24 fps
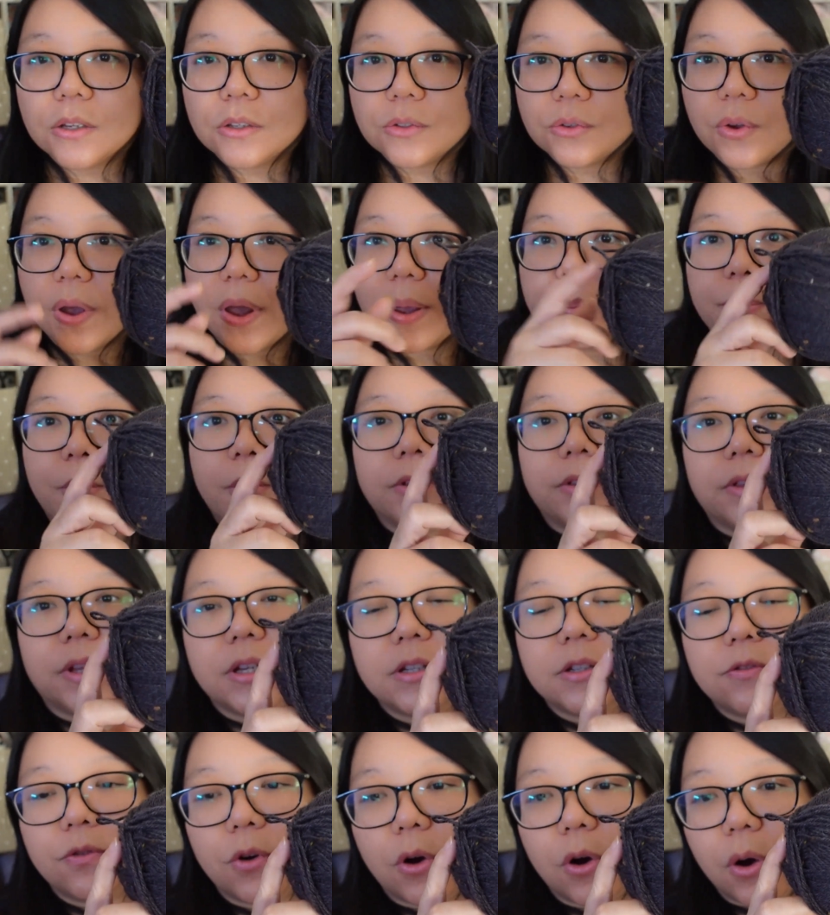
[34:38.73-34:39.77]
So I bought
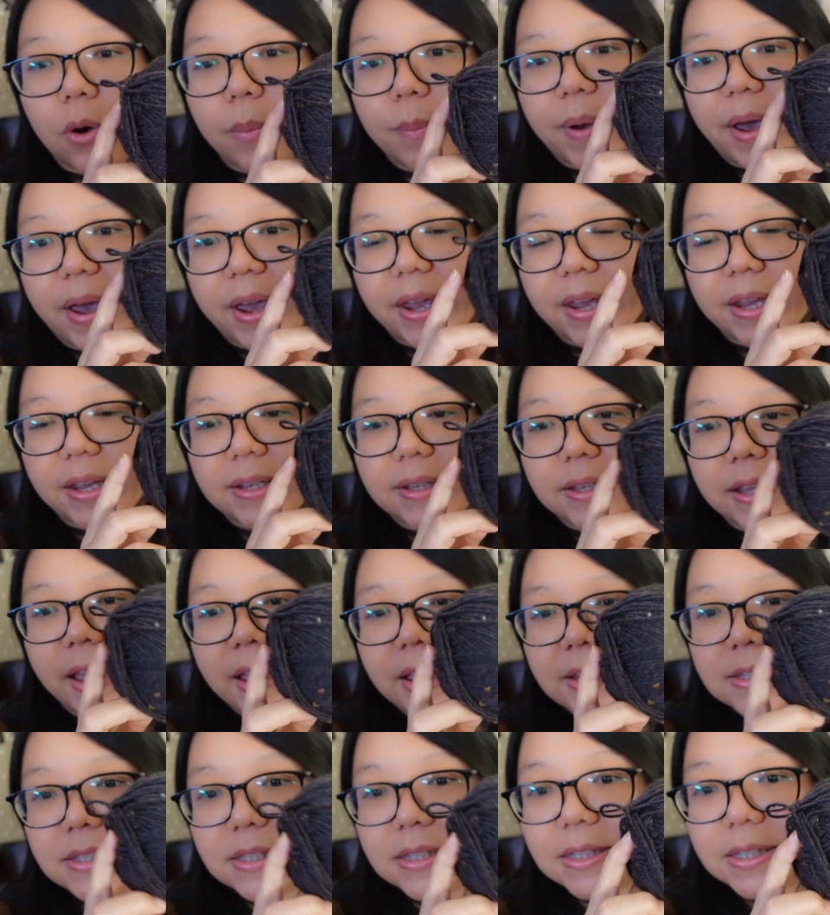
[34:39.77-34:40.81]
this for my
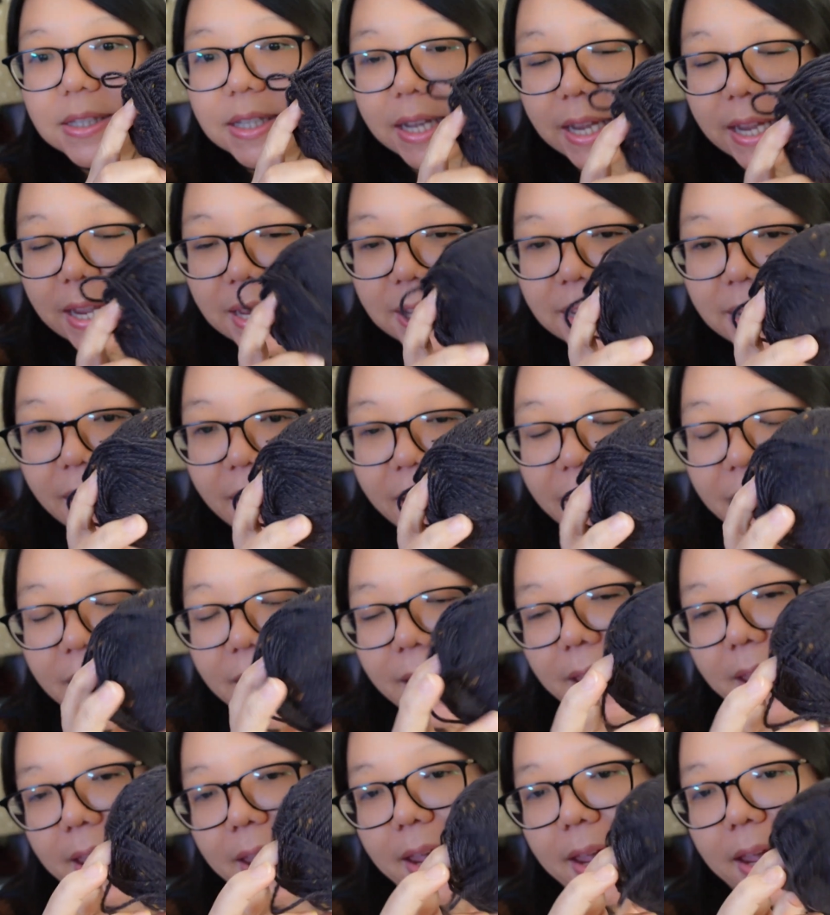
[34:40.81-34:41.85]
test knit,
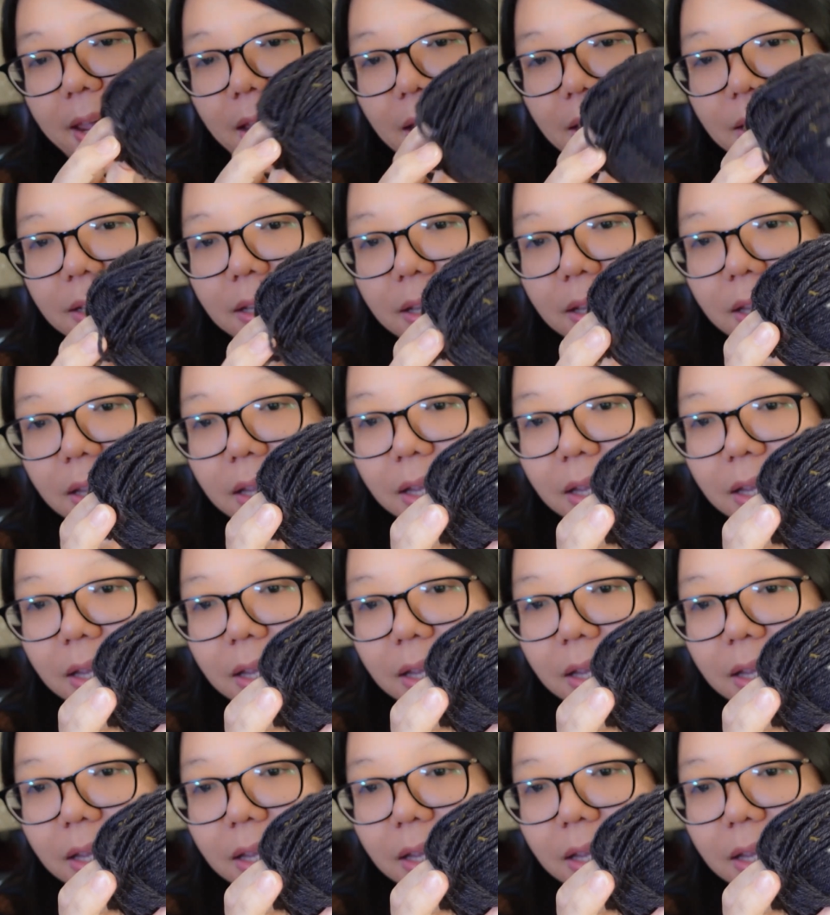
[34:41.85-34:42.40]
and